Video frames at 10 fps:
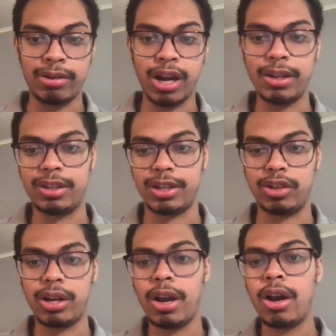Not
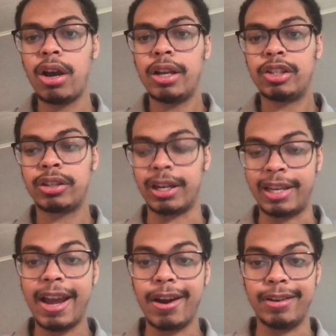since
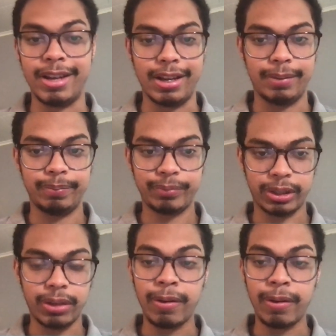Giguere did it uh,